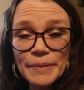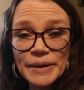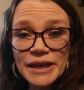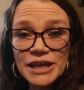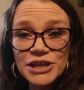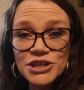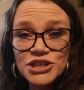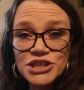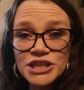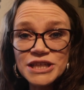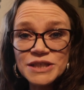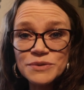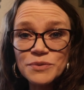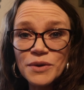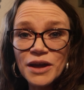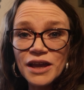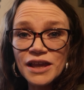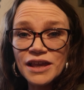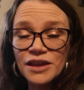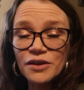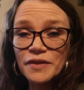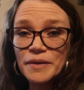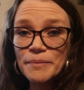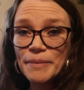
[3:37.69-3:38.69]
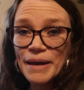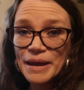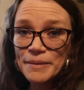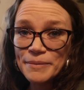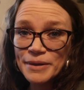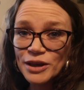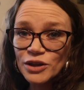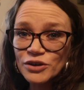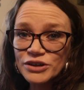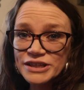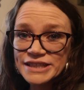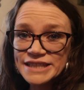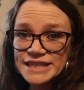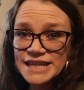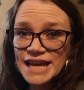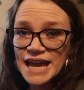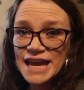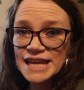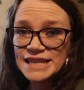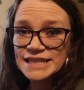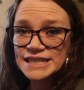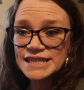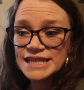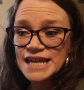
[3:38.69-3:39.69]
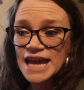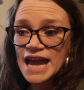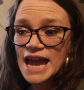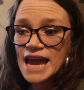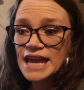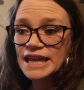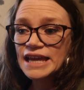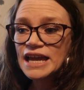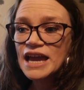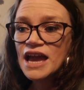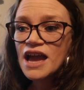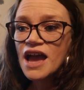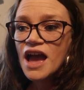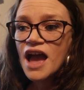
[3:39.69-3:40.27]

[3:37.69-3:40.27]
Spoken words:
because she's working on the baby lock stand today.